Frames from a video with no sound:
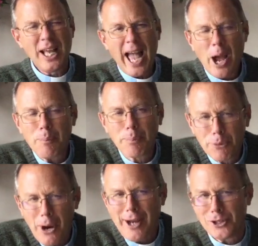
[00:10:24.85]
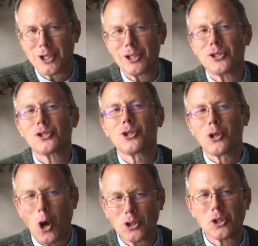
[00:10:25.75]
How precious
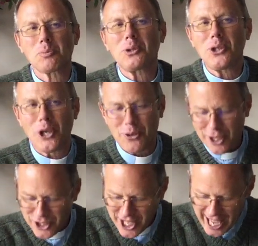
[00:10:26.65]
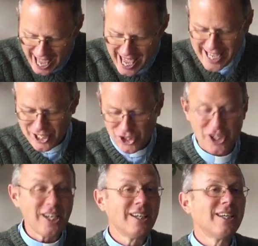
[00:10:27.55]
gospel unity is.